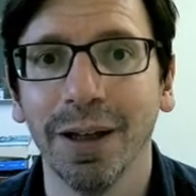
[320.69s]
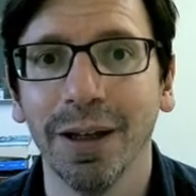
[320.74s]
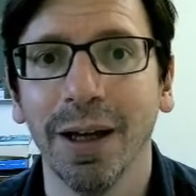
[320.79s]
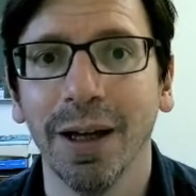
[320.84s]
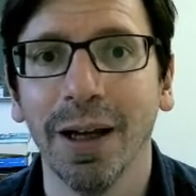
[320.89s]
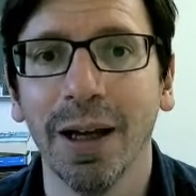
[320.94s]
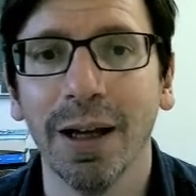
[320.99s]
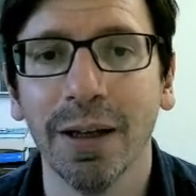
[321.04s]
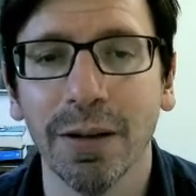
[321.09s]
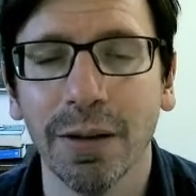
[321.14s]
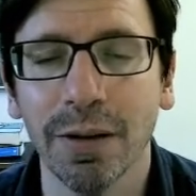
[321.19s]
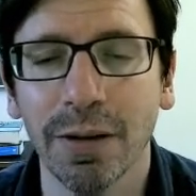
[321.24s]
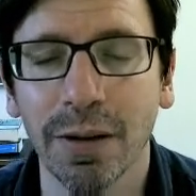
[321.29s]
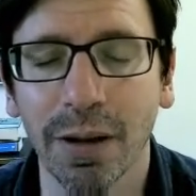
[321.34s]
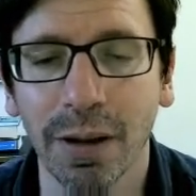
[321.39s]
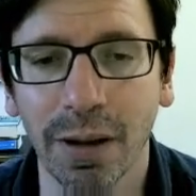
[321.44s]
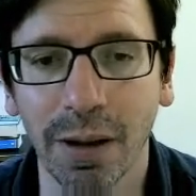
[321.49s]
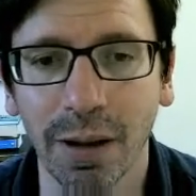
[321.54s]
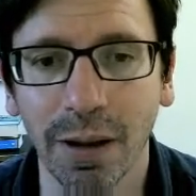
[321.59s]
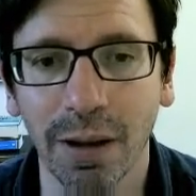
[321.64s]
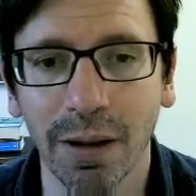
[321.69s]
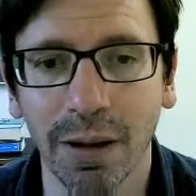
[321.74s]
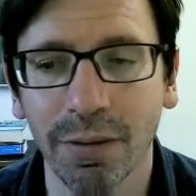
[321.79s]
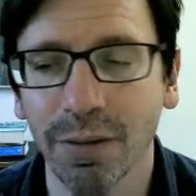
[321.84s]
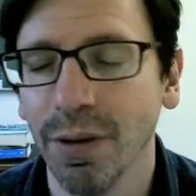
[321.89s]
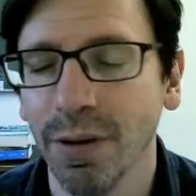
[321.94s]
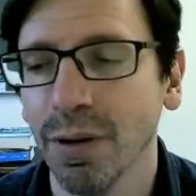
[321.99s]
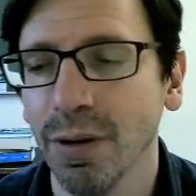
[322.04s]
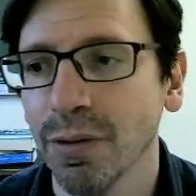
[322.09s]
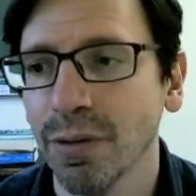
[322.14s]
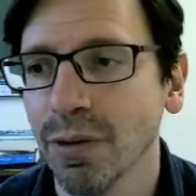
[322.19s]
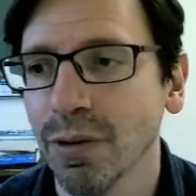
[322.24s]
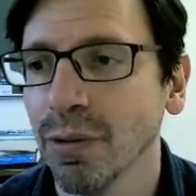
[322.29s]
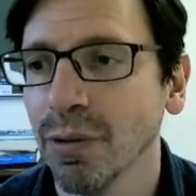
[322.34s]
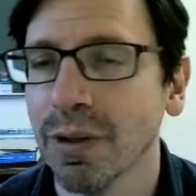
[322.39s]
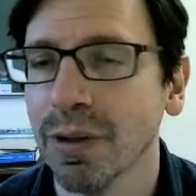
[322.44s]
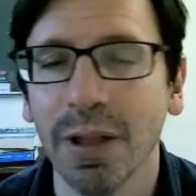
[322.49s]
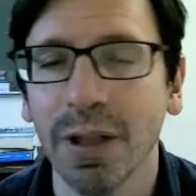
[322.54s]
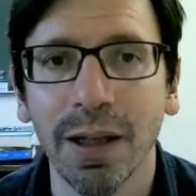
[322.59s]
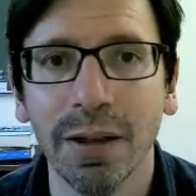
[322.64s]
and those who
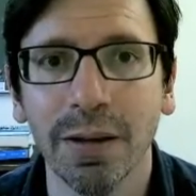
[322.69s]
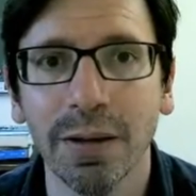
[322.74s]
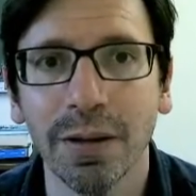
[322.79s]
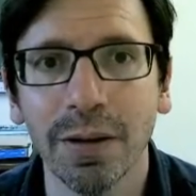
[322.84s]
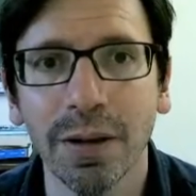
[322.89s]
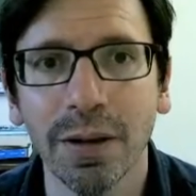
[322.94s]
attend.